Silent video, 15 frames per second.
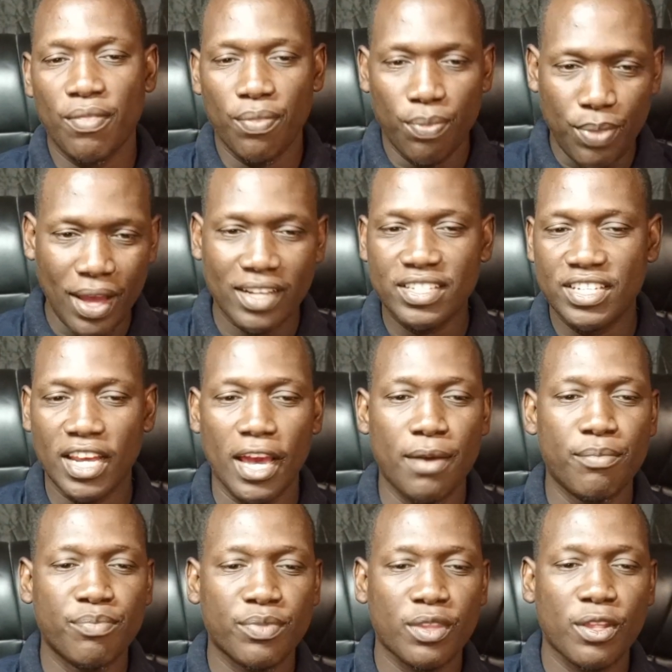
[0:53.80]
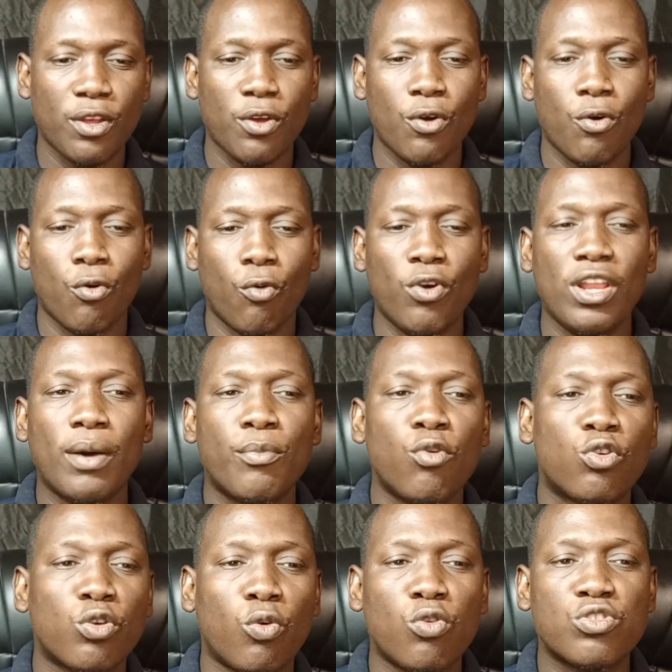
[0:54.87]
That time, William
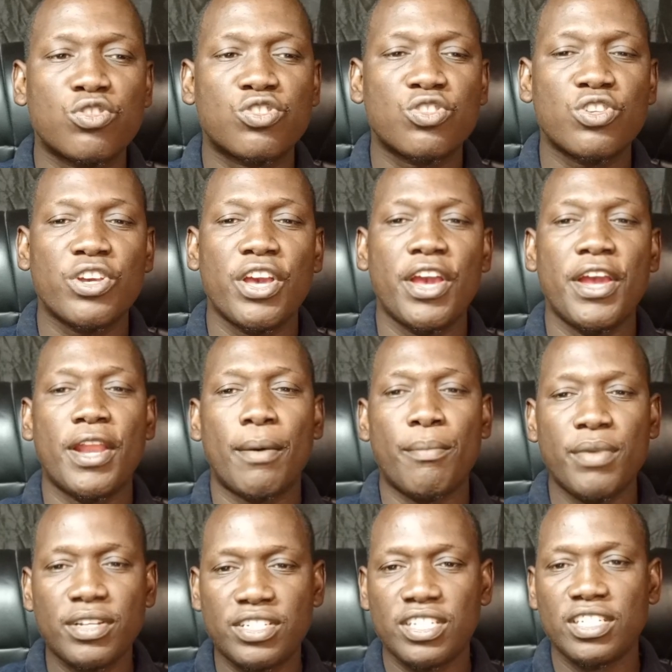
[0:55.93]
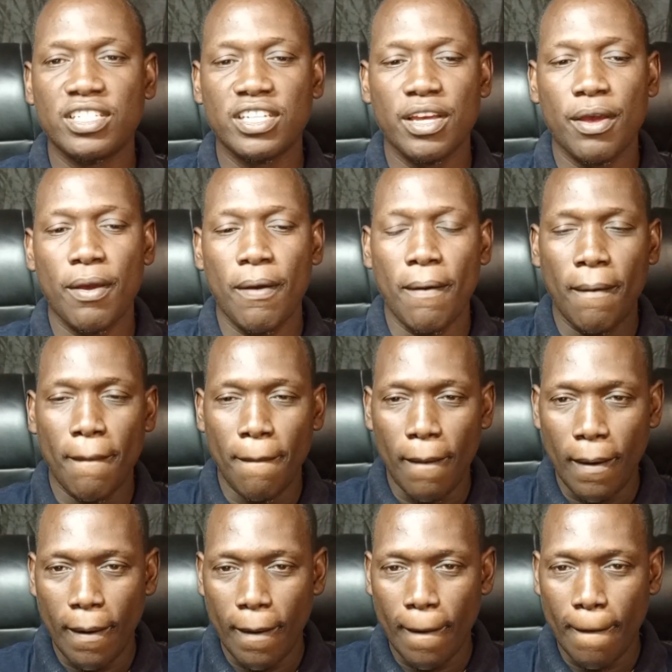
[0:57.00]
Ruto was in a meeting,
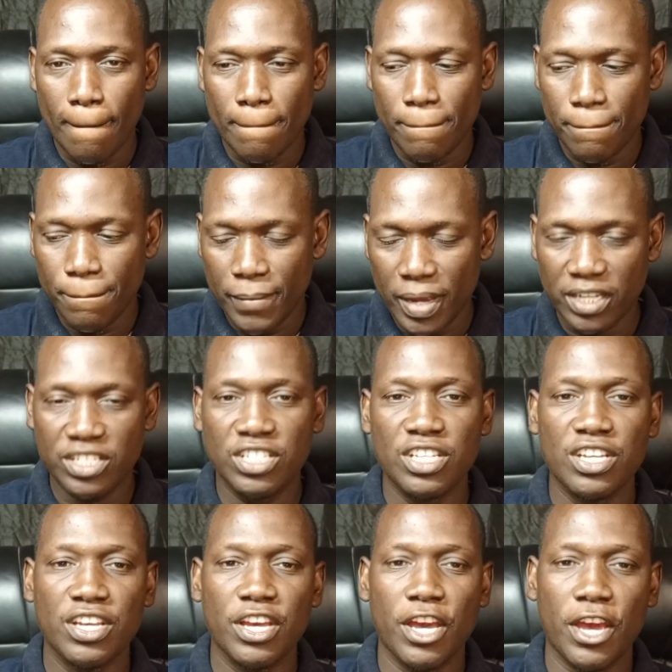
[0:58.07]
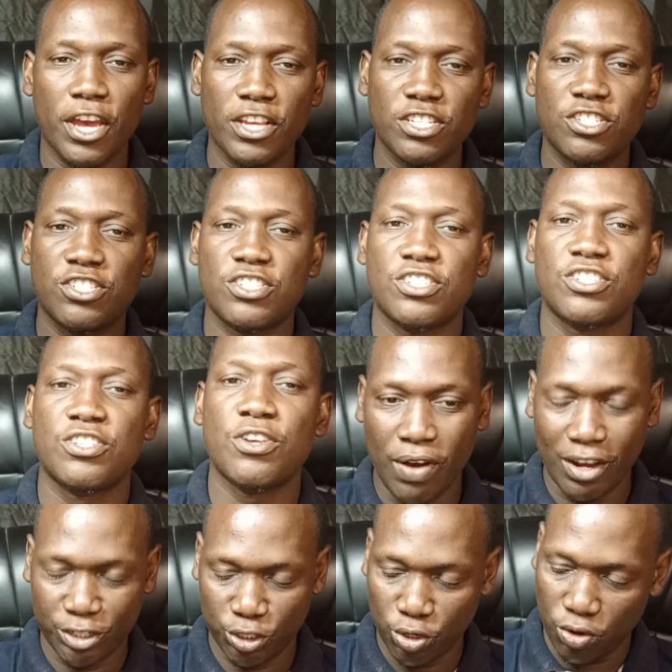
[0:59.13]
meeting his
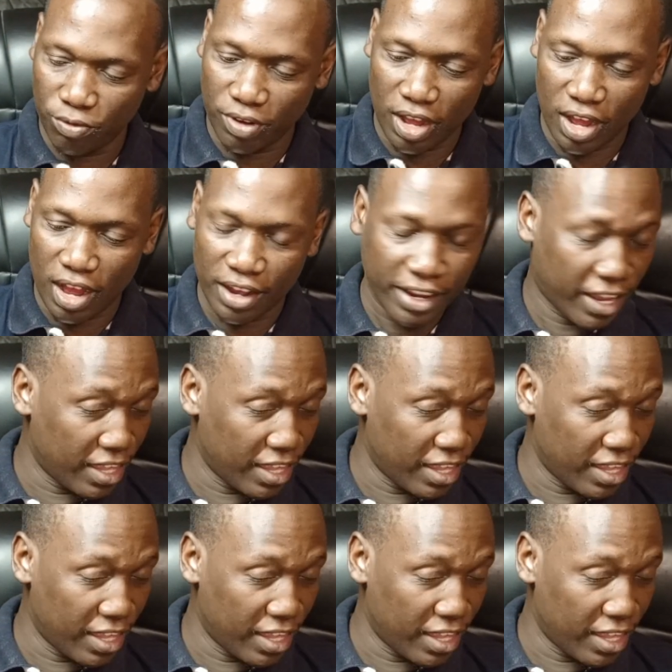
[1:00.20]
faction of